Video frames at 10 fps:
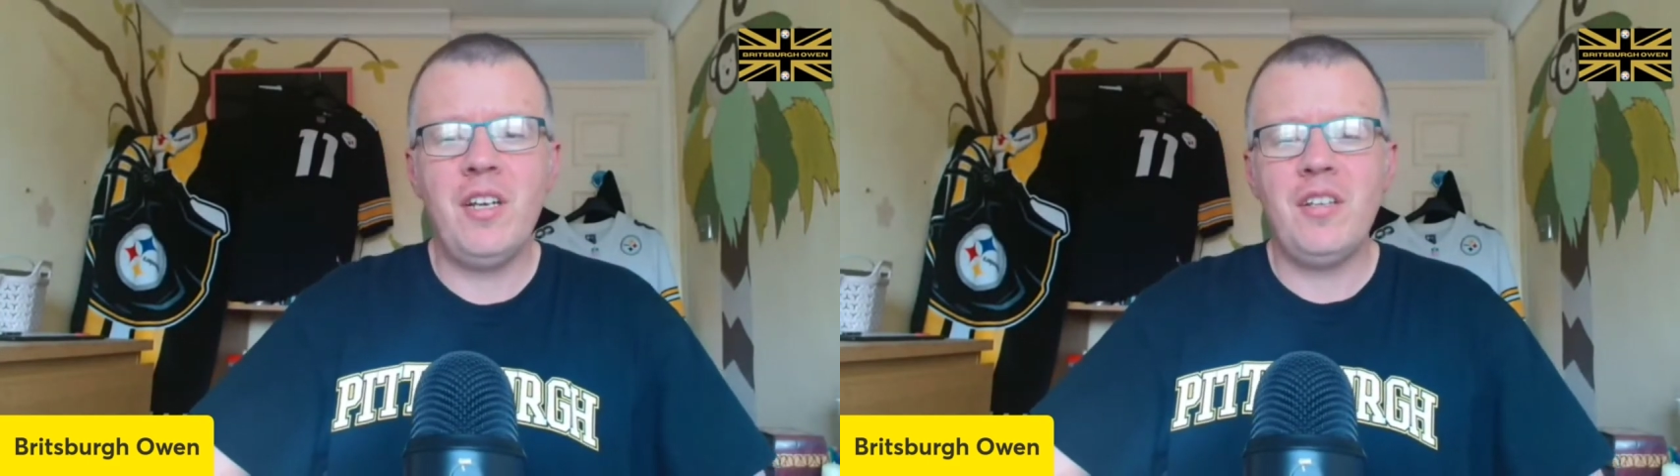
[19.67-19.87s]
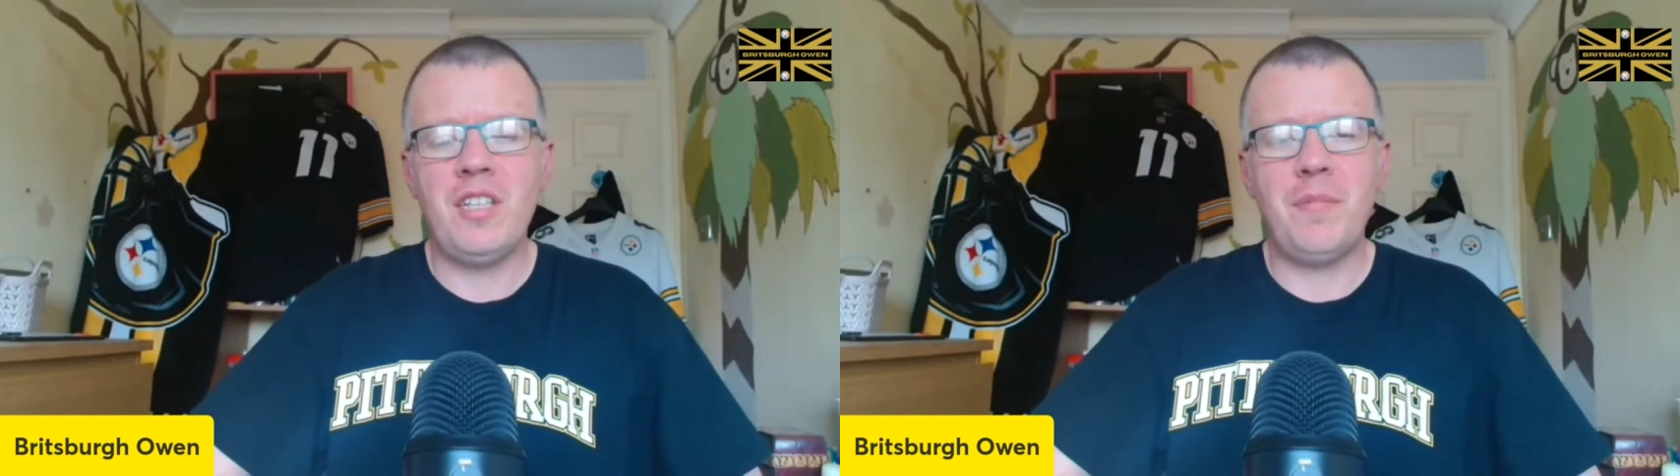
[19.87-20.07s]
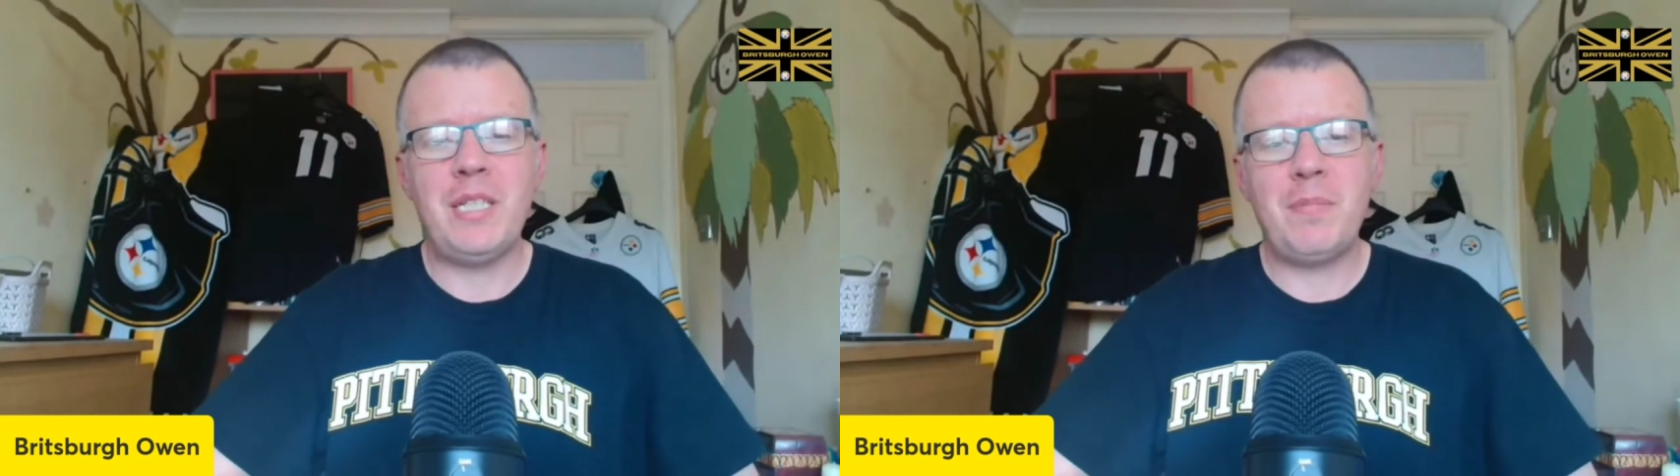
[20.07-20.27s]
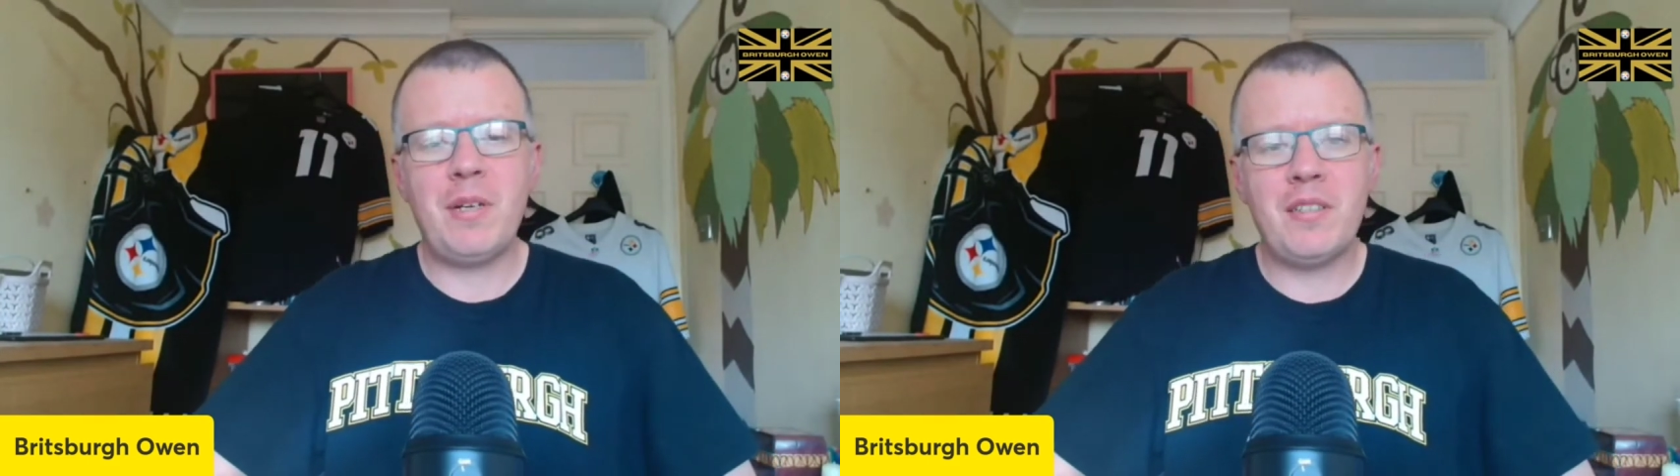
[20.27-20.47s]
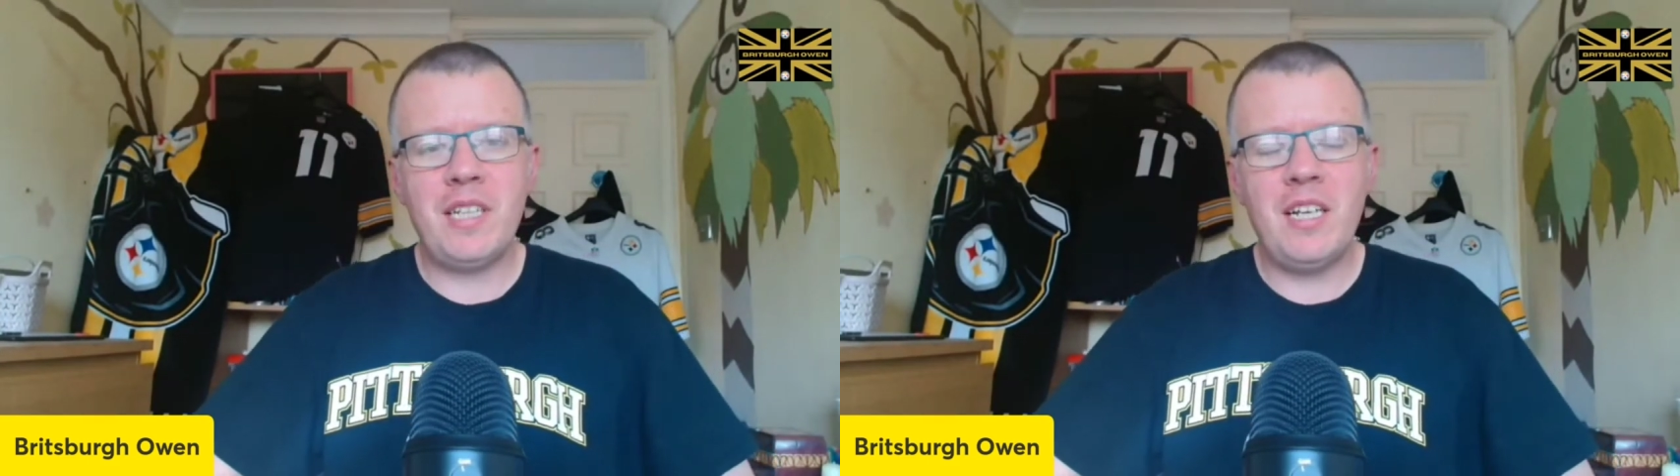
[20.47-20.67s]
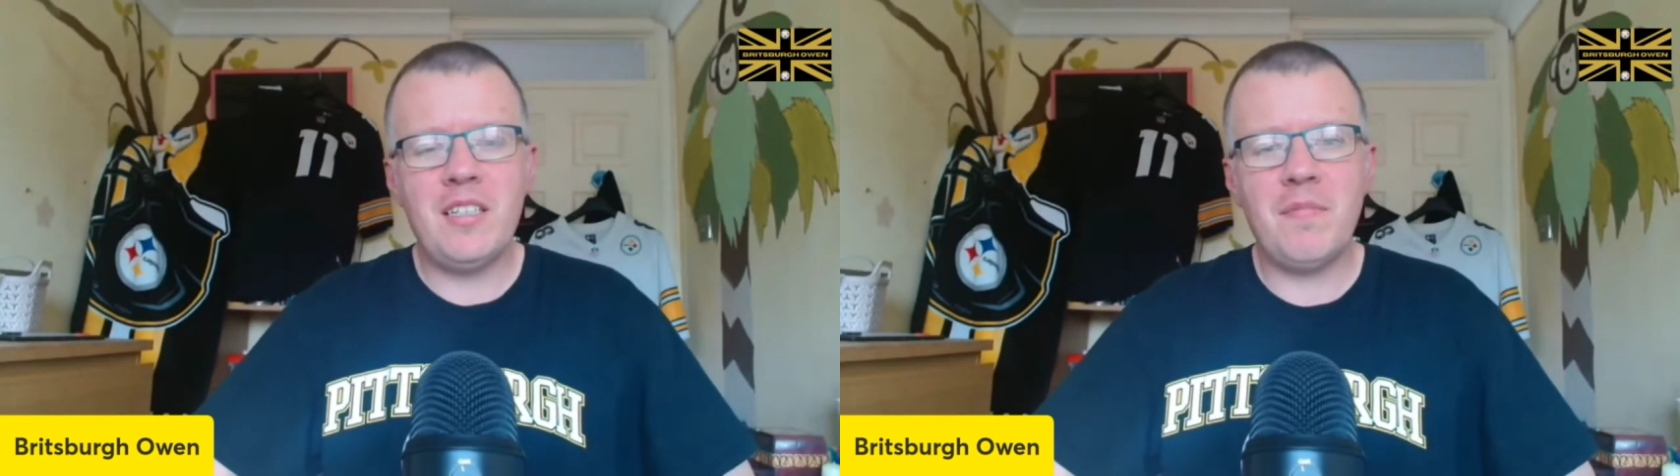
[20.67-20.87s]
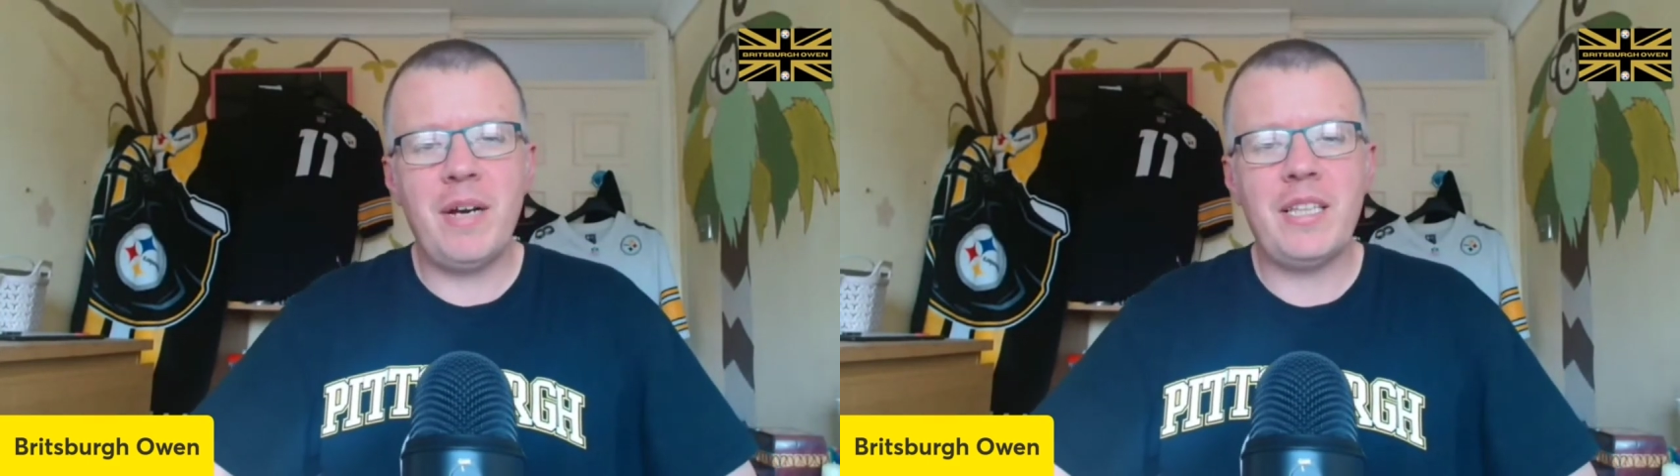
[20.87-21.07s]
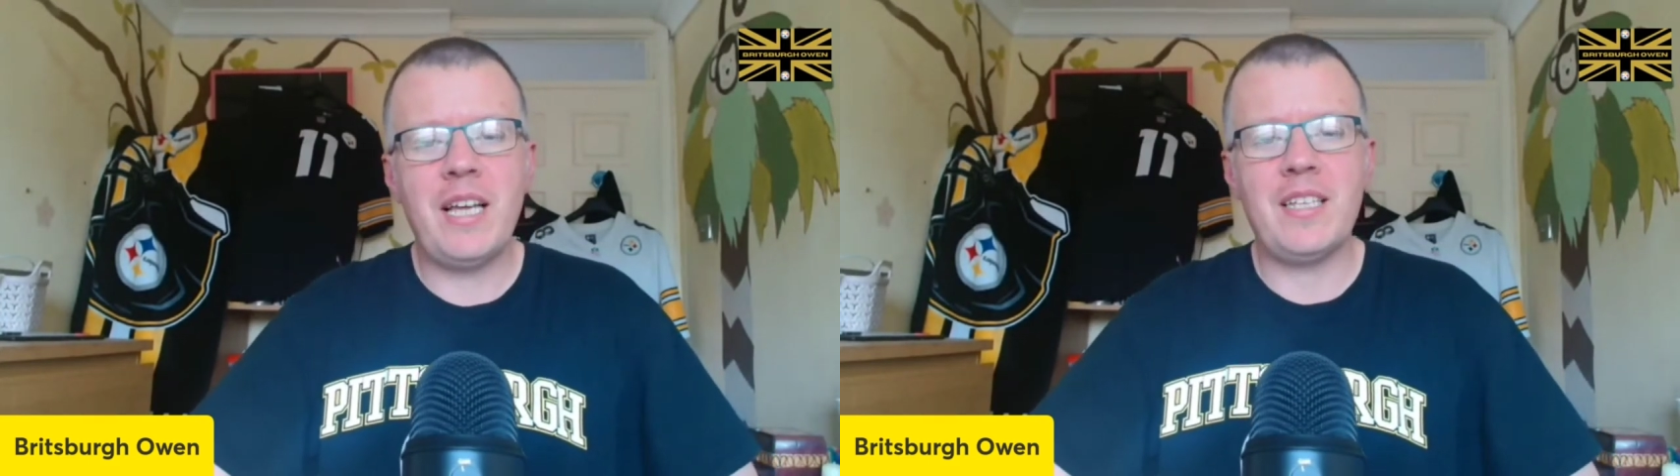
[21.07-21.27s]
So the Pittsburgh Steelers have
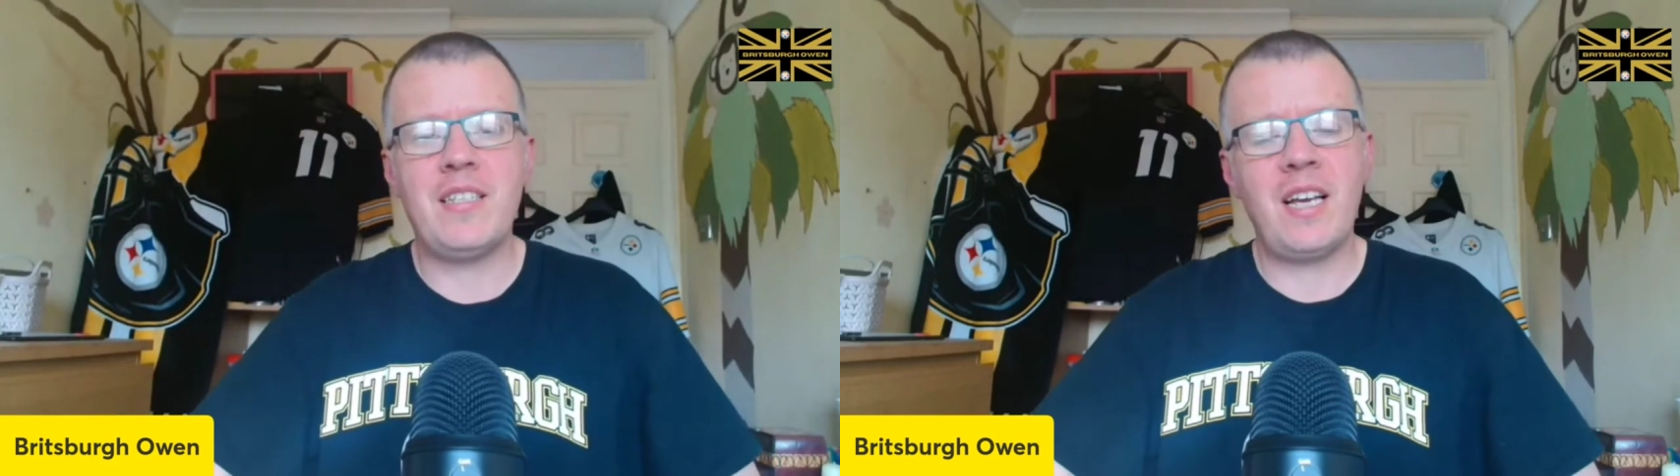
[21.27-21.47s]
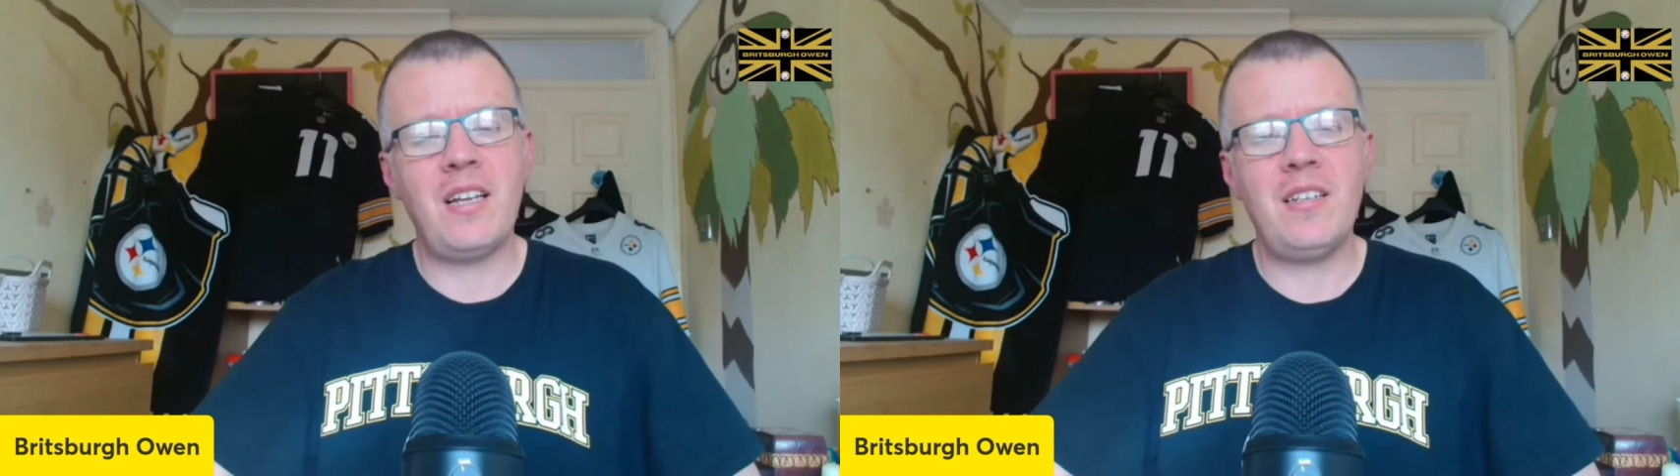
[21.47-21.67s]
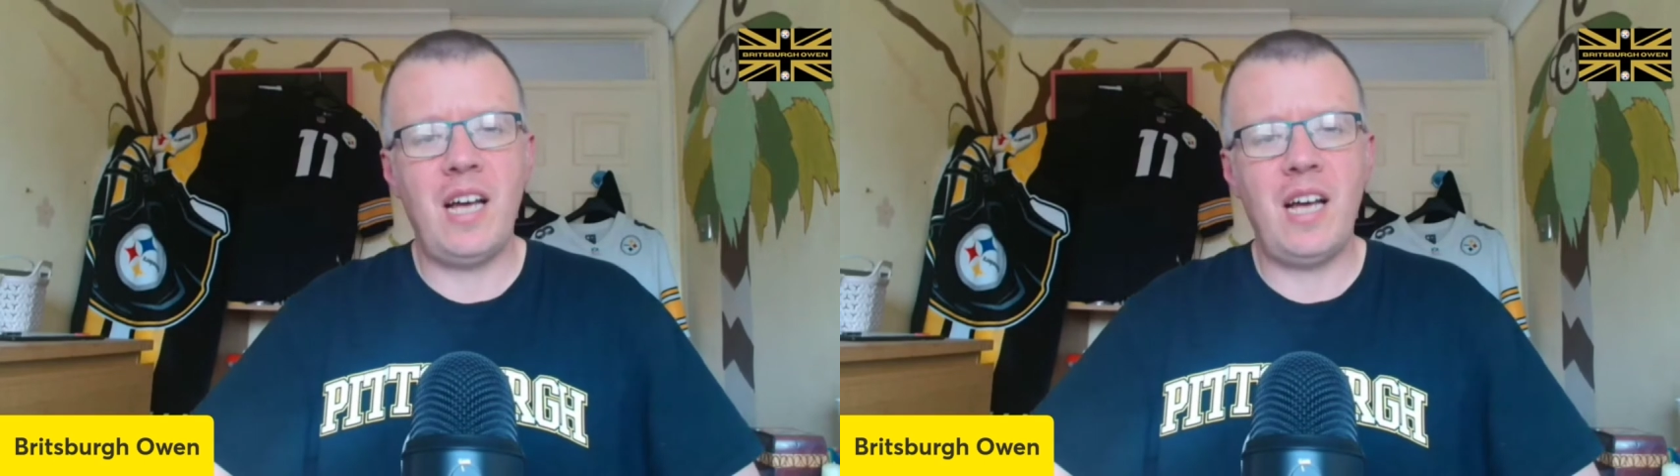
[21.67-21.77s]
made their second